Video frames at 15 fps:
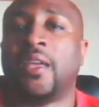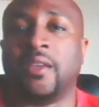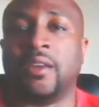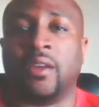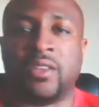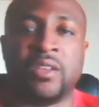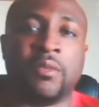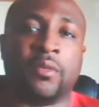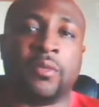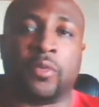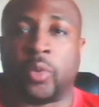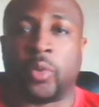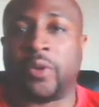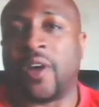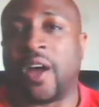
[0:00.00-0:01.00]
You know,
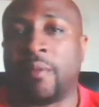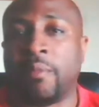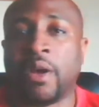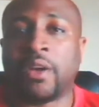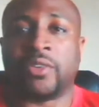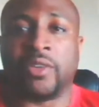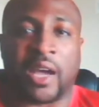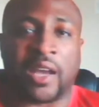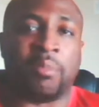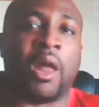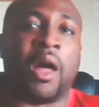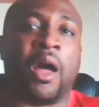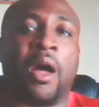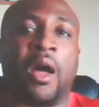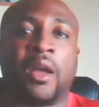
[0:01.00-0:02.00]
you $25, you got a
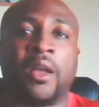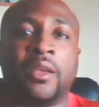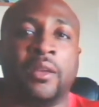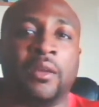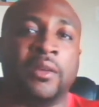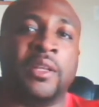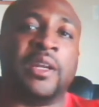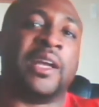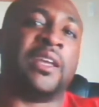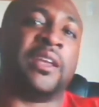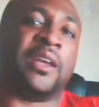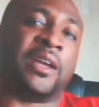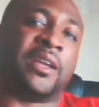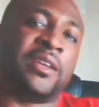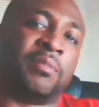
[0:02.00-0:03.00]
blog. You know, then I
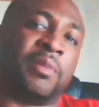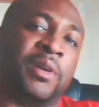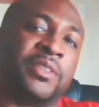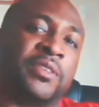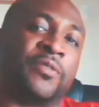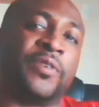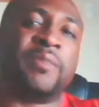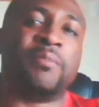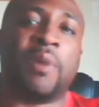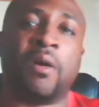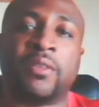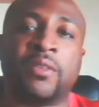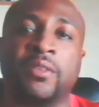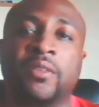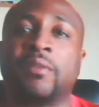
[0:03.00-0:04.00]
give you a bunch of free
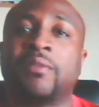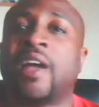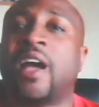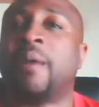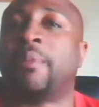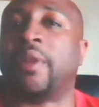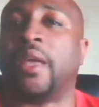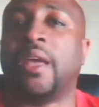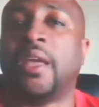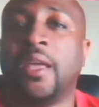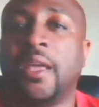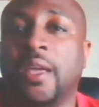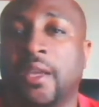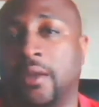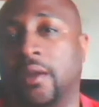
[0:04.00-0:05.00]
bonuses on top of that.
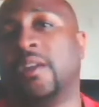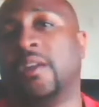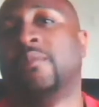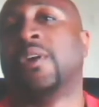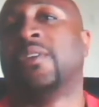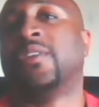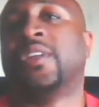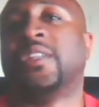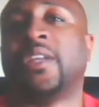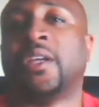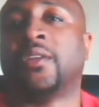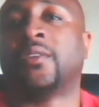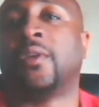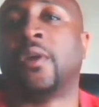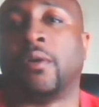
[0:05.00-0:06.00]
And $100, you get the
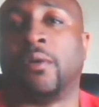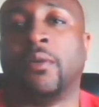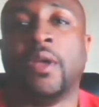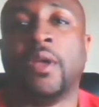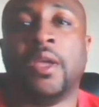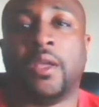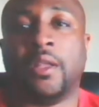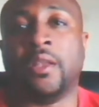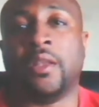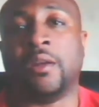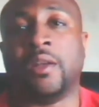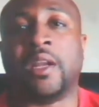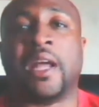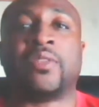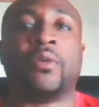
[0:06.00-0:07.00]
inner circle. You know,
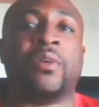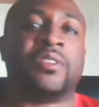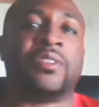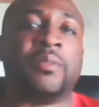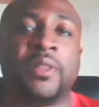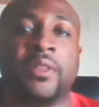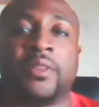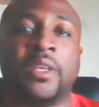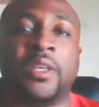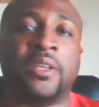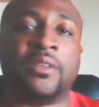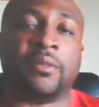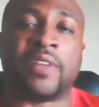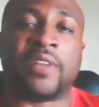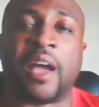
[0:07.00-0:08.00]
then I throw in some other
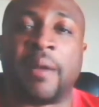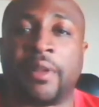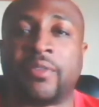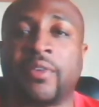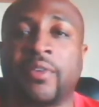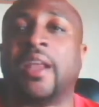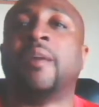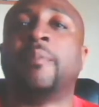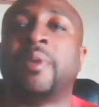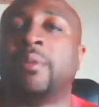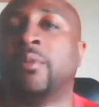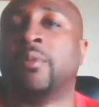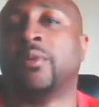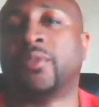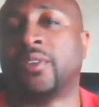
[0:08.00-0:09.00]
things on top of it, trying to help
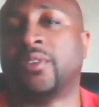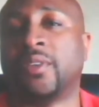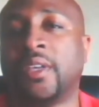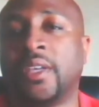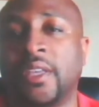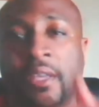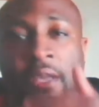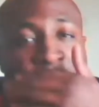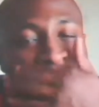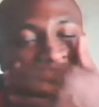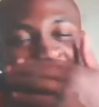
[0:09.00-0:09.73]
people succeed.